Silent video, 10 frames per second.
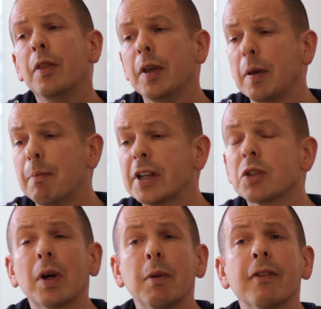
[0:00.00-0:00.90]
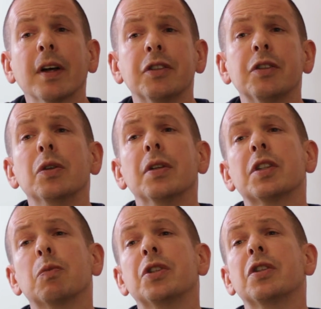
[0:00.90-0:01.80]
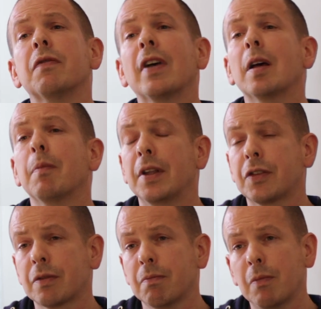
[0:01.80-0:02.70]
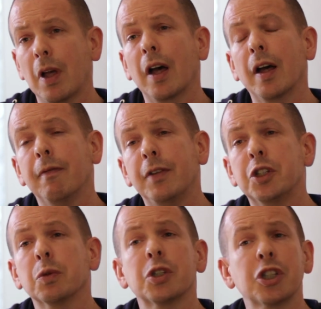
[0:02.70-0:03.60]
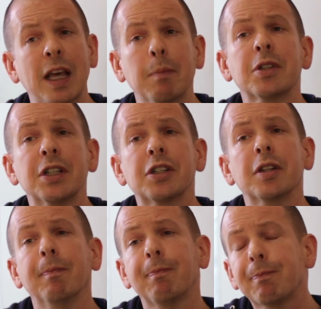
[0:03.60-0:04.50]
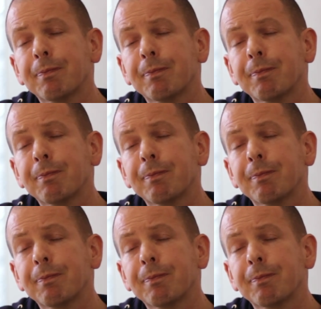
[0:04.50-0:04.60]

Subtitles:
the best way we found to do this was to develop this visual stamp system.